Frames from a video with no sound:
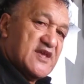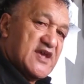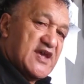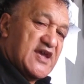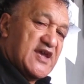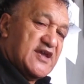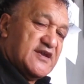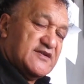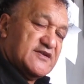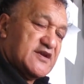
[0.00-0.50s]

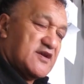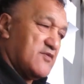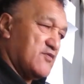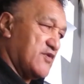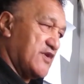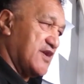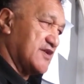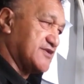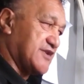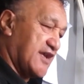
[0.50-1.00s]
And
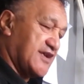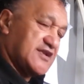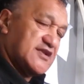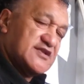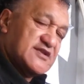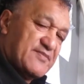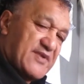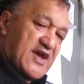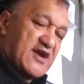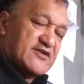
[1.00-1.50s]
we are
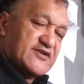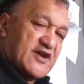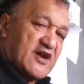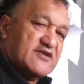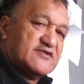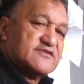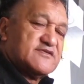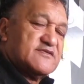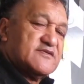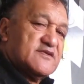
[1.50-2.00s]
taking the pound
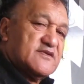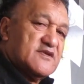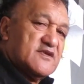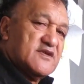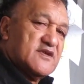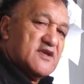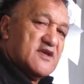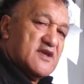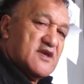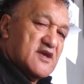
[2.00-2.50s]
note
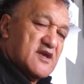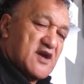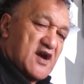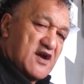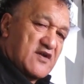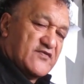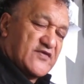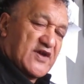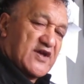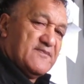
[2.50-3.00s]

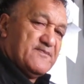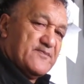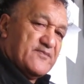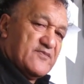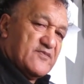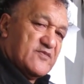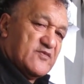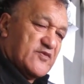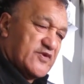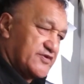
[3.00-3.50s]
over
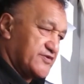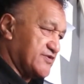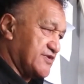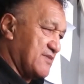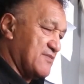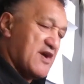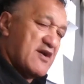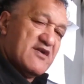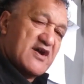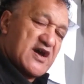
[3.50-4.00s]
with
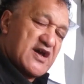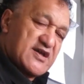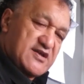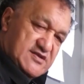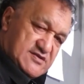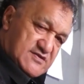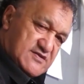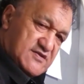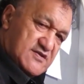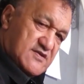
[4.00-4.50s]
the Moai
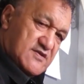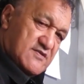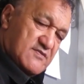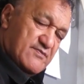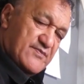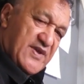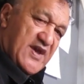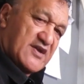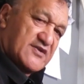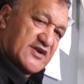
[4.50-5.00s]

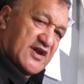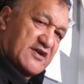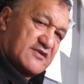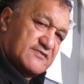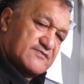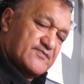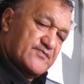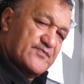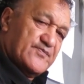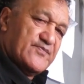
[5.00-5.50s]
pound note